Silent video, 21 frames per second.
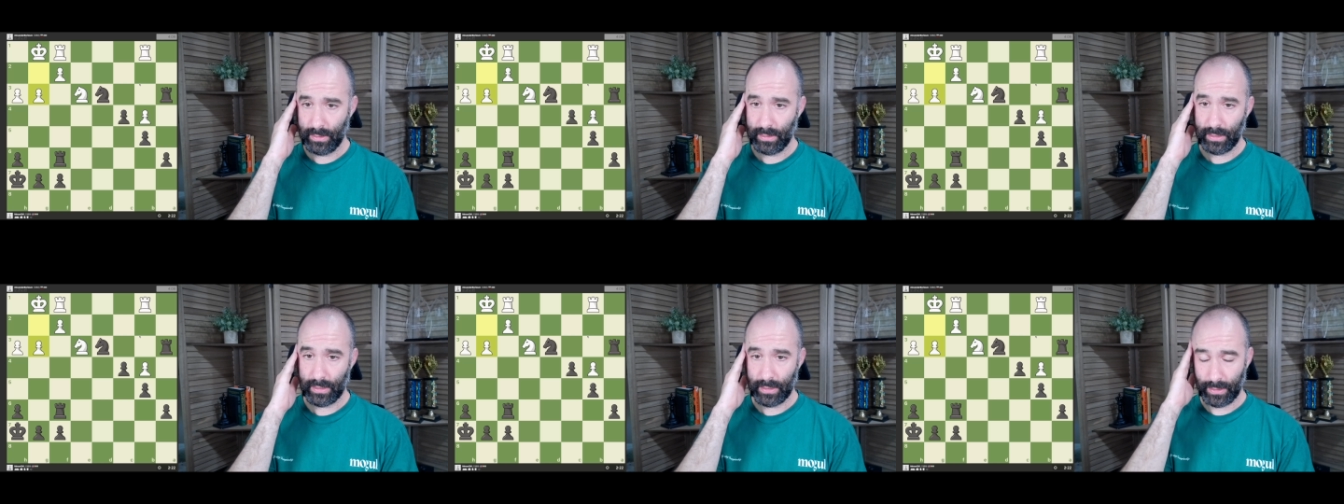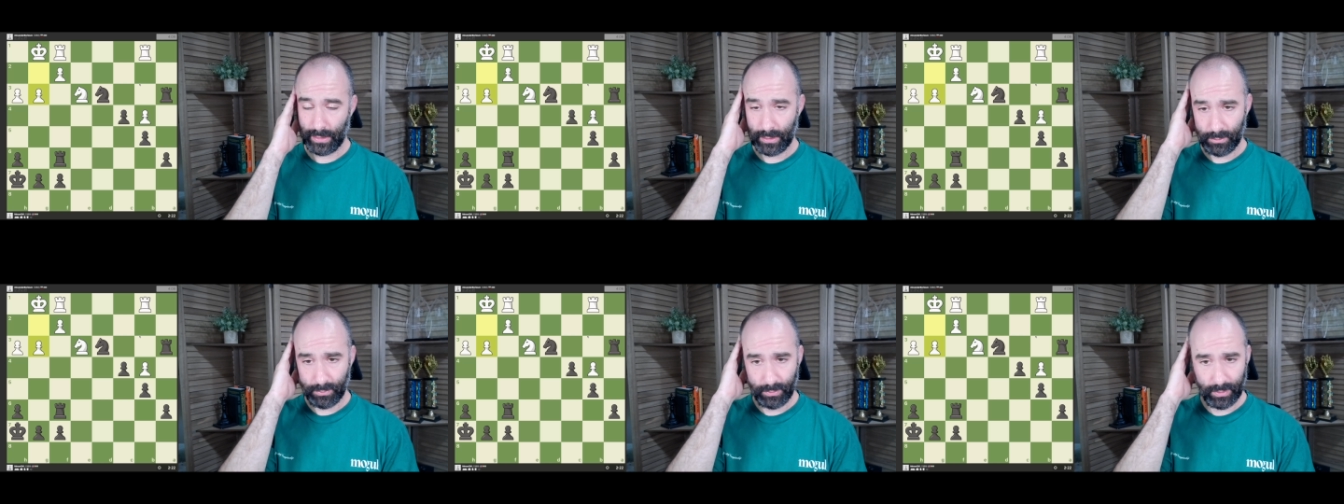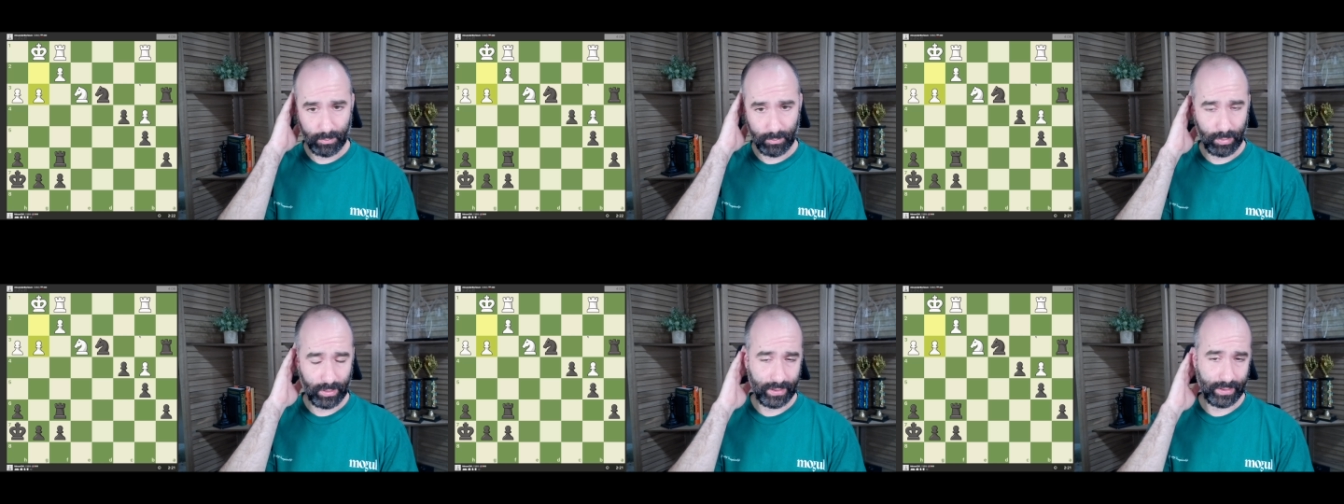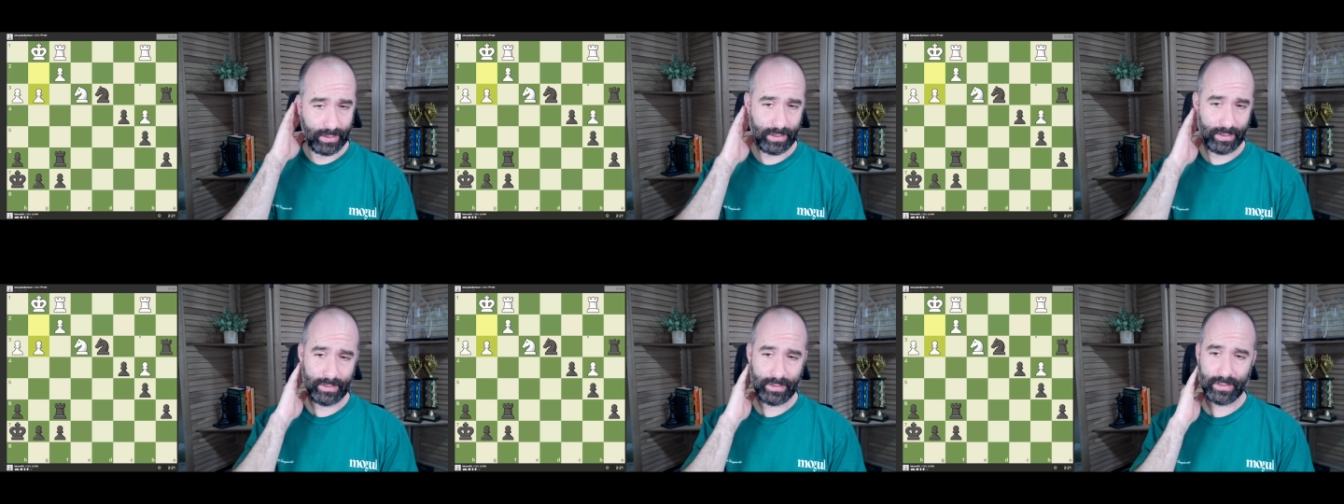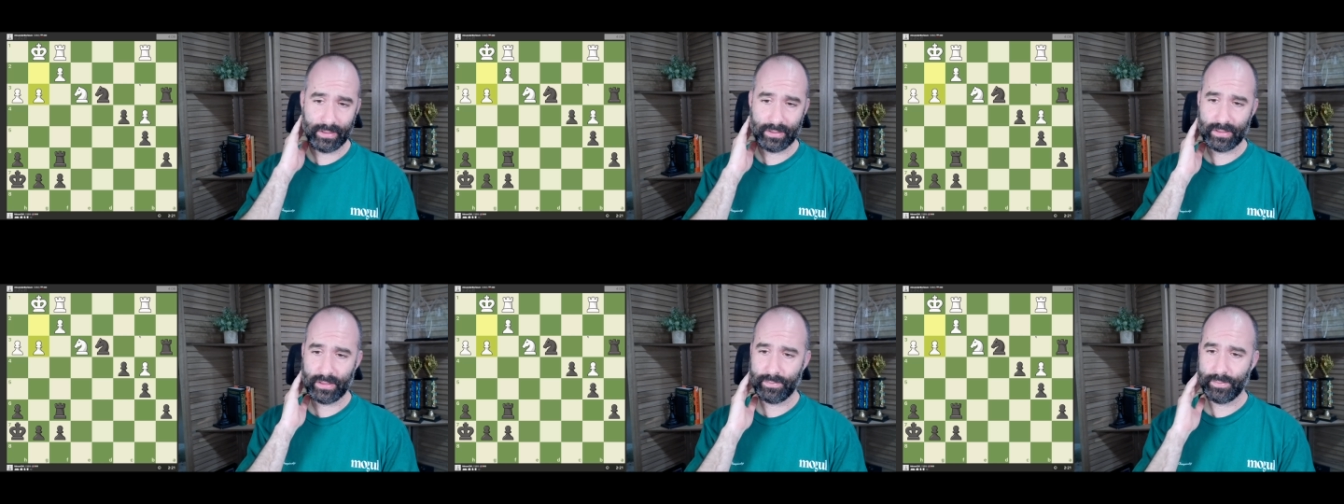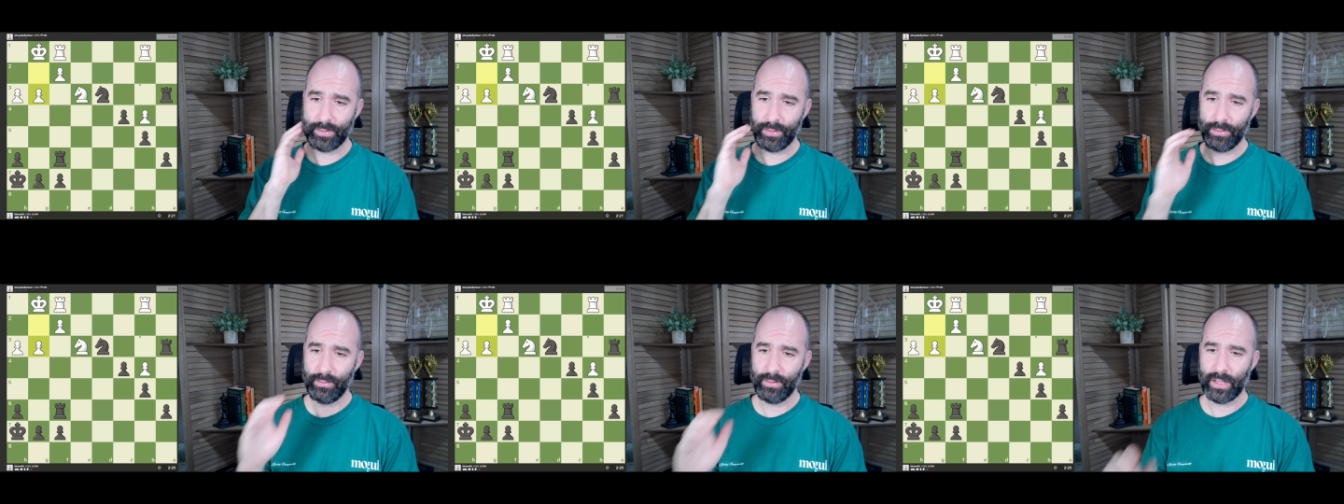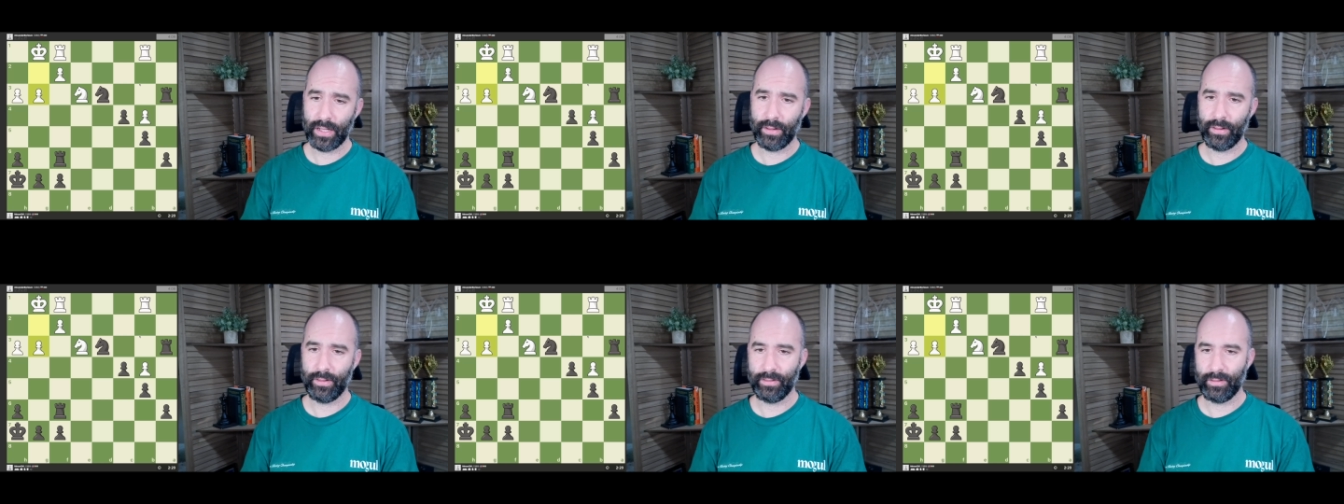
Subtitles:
I guess we can play knight takes f2 now to